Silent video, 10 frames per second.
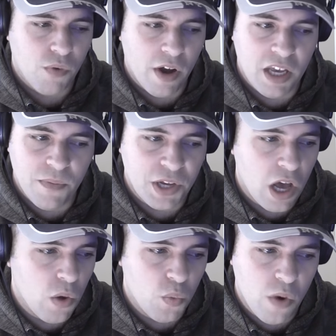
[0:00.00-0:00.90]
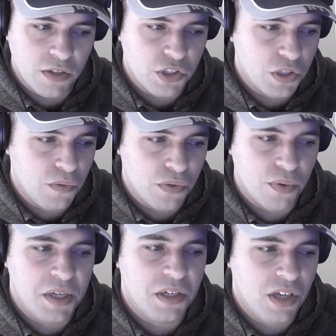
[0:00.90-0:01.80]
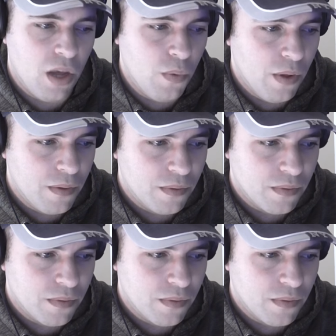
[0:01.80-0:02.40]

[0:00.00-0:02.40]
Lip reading: Right, here we go. 1, 2, 3, go.